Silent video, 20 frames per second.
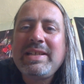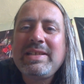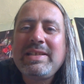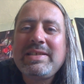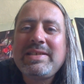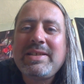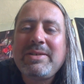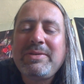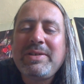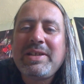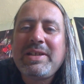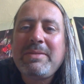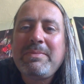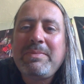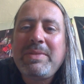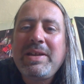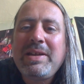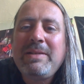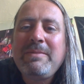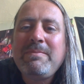so it can
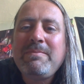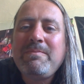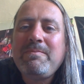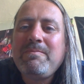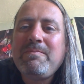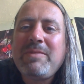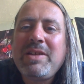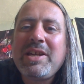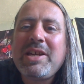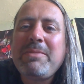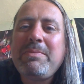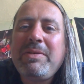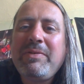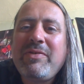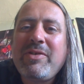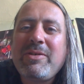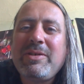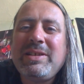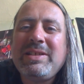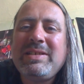be
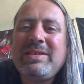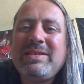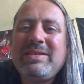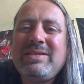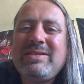very